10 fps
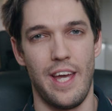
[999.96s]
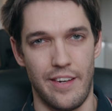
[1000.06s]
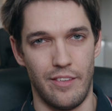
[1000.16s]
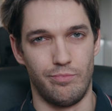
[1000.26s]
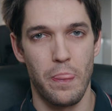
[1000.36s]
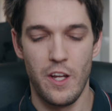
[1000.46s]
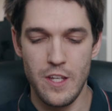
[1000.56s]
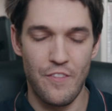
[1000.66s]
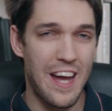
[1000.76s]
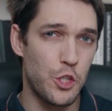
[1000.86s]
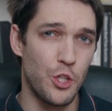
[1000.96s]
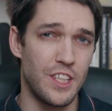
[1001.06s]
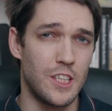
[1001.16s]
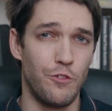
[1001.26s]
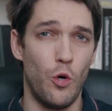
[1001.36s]
edit. You have
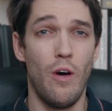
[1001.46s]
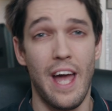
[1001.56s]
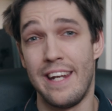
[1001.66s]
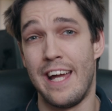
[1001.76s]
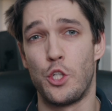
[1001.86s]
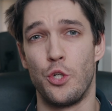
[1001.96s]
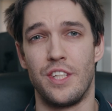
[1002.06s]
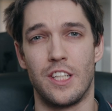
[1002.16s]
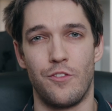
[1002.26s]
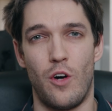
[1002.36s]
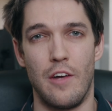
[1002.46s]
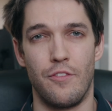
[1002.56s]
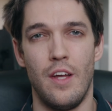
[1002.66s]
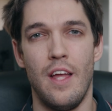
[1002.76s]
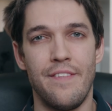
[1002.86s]
H.264 and H.265.
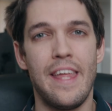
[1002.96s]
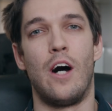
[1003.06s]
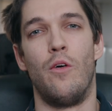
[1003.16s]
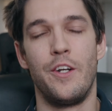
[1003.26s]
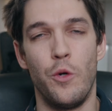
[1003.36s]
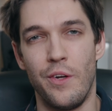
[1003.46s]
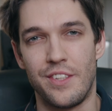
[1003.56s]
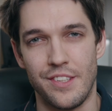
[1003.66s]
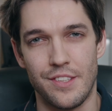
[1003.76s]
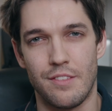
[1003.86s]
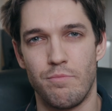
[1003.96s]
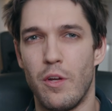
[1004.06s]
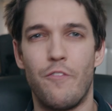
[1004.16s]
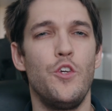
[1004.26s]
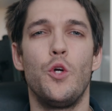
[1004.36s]
Now, annoyances.
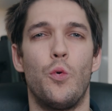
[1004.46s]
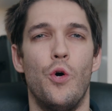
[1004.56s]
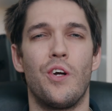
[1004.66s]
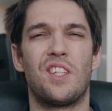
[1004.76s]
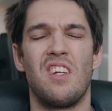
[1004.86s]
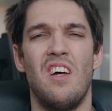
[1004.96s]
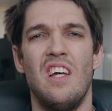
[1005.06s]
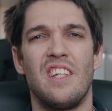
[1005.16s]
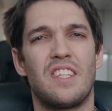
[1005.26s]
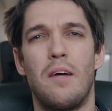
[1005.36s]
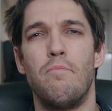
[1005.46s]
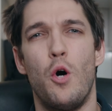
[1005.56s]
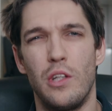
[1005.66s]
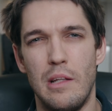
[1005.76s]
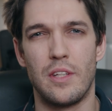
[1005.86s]
A few quirks, some
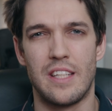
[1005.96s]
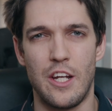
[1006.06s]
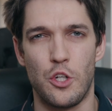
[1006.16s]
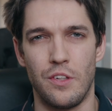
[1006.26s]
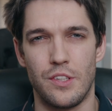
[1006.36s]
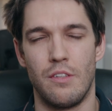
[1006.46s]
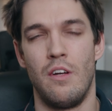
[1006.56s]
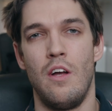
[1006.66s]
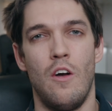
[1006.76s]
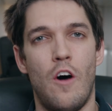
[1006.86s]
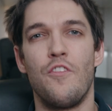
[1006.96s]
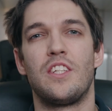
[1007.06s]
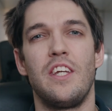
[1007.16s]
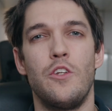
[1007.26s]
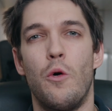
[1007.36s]
mode limitations.
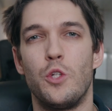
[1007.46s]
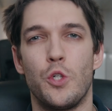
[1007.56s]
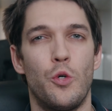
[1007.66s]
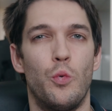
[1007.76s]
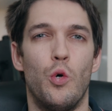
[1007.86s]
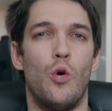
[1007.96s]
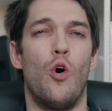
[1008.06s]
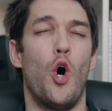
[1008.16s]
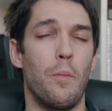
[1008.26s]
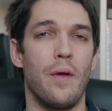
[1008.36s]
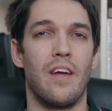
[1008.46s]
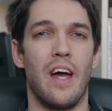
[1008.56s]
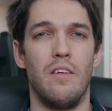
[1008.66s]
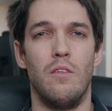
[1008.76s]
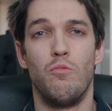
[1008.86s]
Obviously, no internal RAW or
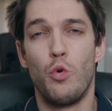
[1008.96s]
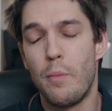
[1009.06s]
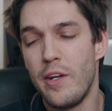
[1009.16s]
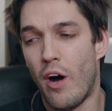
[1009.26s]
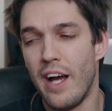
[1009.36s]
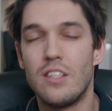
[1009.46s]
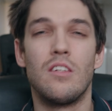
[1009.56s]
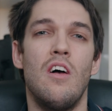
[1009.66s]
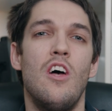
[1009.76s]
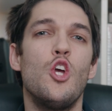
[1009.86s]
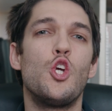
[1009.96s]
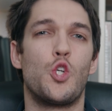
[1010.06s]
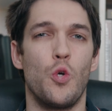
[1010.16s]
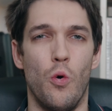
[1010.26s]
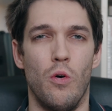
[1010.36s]
OpenGate. Would it be nice?
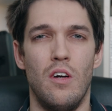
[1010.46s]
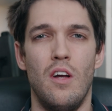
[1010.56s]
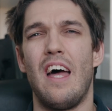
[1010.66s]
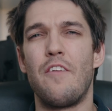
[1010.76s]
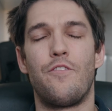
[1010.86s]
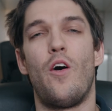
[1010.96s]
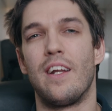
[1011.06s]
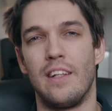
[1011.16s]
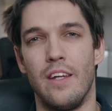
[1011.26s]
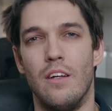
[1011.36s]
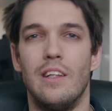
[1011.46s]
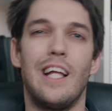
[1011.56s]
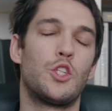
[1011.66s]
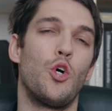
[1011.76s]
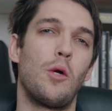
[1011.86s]
Sure. And finally,
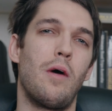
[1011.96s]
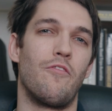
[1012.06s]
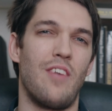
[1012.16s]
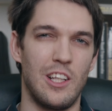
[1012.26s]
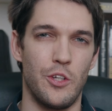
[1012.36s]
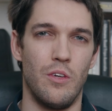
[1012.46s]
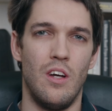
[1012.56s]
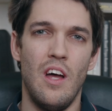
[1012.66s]
let's talk about value.